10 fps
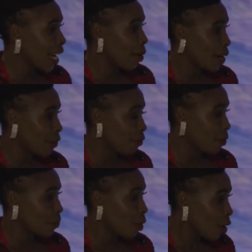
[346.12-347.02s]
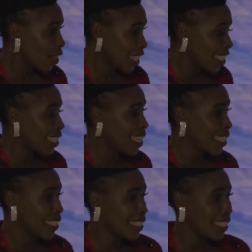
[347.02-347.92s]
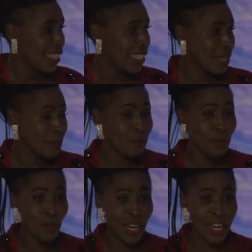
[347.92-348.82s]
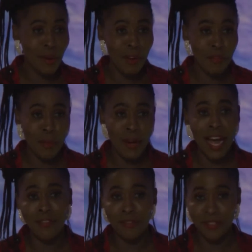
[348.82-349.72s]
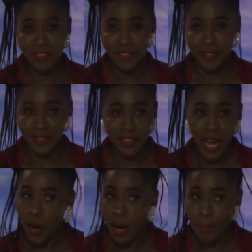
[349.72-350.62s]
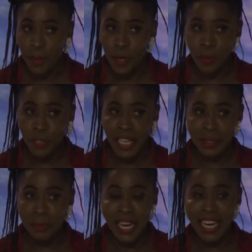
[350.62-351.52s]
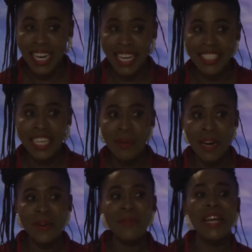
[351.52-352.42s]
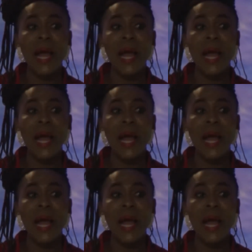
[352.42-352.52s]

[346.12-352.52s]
away from all these things. Some of you, you run away from love. I umuntu athi mina ngirayithi one oh,